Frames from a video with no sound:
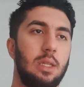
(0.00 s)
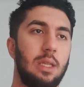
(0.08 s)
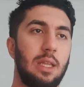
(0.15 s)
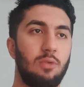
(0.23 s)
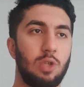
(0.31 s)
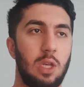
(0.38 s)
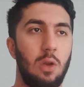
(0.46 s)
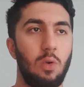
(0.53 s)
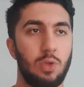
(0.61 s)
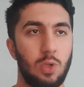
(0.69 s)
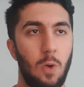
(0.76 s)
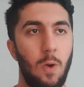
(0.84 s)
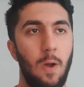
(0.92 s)
That was low.
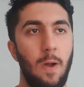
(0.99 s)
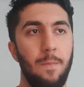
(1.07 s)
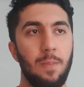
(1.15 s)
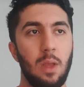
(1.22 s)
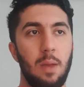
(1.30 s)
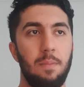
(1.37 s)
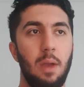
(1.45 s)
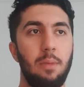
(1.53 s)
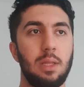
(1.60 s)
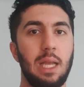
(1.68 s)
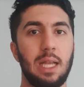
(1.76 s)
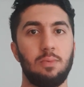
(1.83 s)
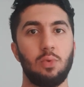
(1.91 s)
So maybe
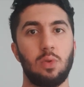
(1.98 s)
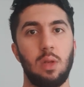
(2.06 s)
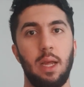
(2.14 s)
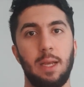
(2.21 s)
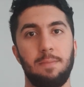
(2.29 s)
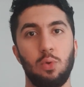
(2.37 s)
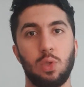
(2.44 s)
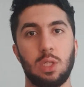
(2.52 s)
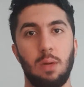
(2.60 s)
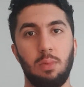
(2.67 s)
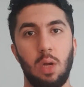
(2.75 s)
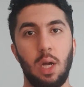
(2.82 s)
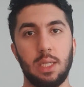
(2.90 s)
that would put
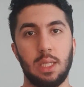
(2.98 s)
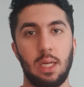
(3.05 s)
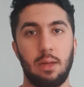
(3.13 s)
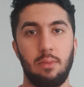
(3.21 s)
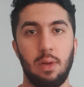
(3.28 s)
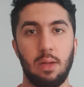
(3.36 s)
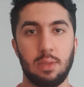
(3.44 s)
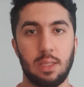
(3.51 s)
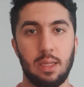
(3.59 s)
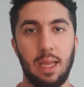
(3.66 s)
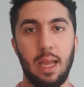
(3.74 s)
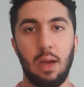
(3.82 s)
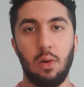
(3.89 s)
some guys around,
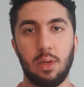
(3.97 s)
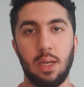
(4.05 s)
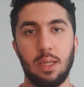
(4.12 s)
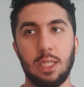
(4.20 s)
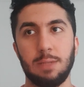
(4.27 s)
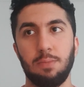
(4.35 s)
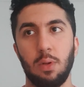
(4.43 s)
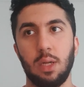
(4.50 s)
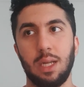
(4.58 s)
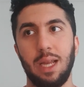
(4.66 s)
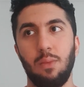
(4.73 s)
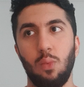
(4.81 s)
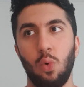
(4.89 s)
say, yeah, okay, this product
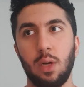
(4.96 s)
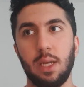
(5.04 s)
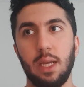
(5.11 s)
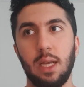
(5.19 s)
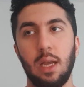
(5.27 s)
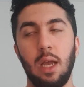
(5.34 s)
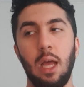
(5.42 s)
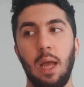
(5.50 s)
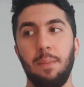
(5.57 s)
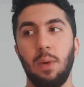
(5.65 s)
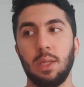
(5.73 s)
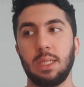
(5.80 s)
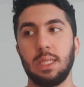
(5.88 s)
ain't working.
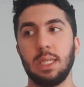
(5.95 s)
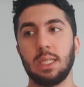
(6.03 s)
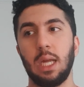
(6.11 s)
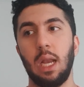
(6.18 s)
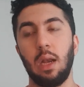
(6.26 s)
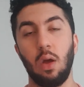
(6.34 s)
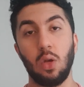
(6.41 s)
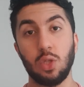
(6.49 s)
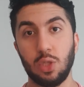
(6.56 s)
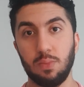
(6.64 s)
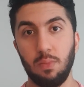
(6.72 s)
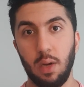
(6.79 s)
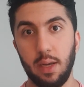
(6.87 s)
But since I
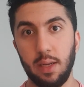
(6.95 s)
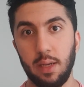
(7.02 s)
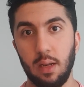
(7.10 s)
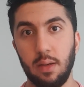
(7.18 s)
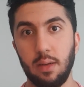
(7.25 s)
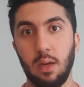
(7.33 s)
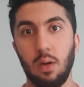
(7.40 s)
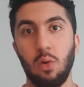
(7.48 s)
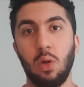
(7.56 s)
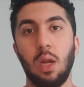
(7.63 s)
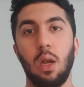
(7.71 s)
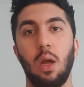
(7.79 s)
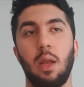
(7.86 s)
launched my
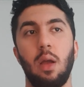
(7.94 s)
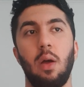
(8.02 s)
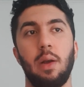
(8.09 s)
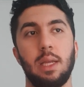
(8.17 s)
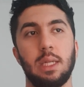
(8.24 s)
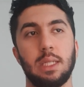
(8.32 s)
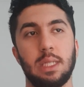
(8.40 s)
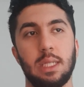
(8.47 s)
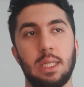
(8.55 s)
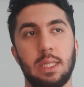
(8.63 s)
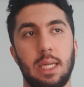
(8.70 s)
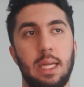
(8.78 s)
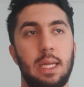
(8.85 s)
lookalike
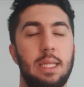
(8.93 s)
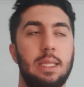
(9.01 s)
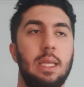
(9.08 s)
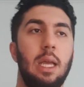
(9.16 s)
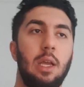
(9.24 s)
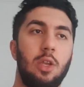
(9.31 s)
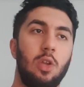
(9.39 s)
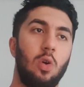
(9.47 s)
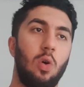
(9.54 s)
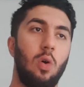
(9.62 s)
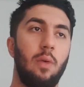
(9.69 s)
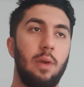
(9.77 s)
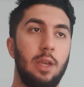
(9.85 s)
audiences and
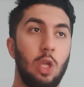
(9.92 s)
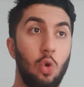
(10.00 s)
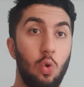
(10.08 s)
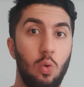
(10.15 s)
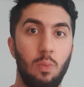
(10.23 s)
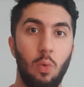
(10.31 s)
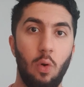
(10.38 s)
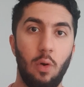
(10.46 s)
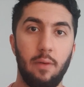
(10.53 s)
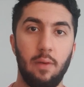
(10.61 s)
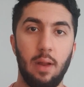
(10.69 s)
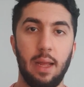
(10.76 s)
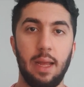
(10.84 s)
new
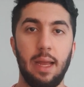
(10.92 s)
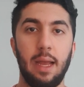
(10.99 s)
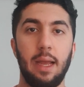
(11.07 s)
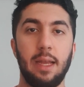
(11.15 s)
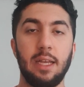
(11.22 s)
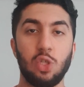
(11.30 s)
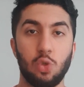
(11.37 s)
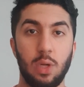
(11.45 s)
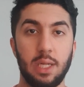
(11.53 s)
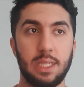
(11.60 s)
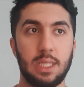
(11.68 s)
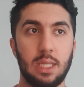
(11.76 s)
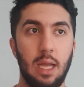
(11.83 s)
more
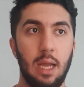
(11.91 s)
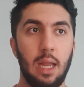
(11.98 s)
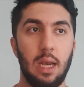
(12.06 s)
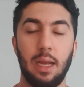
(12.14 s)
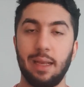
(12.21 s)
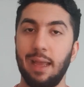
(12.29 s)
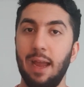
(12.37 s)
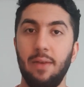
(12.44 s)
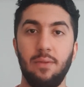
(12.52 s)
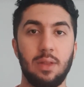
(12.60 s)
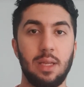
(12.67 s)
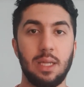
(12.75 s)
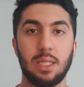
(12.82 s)
interest,
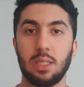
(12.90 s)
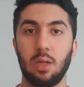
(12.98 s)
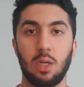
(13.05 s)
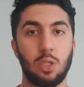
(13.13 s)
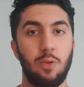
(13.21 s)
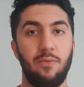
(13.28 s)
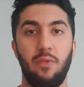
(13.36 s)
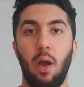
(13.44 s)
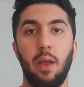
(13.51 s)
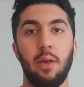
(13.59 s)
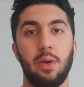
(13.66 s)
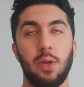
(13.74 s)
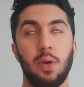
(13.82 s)
everything starts to
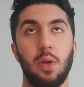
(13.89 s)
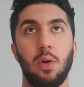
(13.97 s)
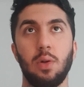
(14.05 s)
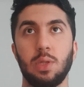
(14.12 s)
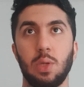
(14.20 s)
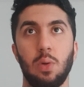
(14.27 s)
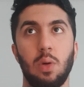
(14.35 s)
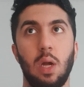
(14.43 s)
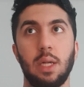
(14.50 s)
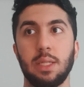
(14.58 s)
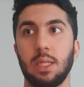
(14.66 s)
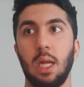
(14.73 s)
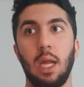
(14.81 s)
fire. So
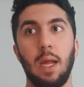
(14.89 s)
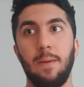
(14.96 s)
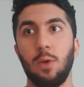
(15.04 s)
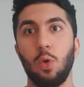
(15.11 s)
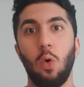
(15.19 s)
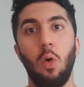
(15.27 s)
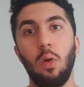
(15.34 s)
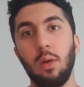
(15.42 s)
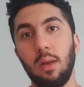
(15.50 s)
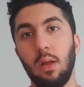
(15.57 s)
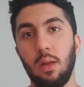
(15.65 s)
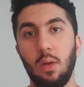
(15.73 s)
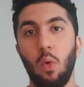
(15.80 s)
guys, you
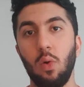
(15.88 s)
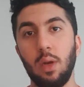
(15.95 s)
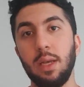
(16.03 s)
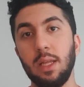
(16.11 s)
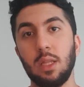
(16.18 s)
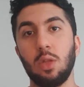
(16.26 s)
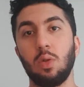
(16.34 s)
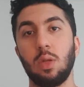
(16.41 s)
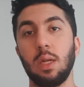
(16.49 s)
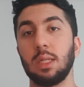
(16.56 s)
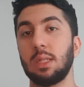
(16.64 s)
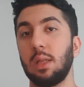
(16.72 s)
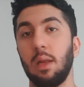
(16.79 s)
only need to
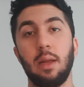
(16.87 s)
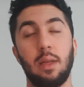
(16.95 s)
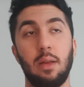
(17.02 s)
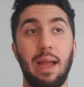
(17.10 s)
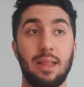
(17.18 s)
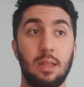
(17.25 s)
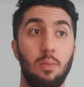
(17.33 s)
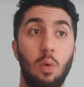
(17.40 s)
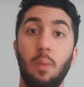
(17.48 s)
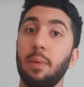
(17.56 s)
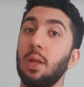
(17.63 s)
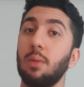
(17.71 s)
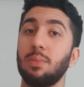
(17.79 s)
test. At the
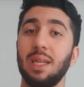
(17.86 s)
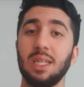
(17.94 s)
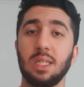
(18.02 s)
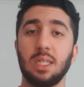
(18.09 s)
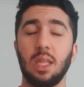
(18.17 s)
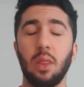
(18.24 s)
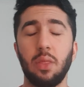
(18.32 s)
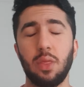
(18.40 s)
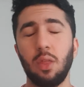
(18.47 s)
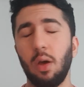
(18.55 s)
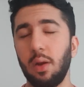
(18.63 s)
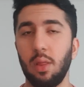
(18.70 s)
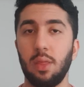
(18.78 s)
moment I'm testing a
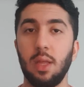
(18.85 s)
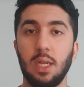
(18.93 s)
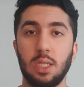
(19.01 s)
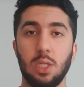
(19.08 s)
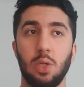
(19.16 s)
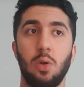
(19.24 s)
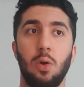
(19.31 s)
ton of things.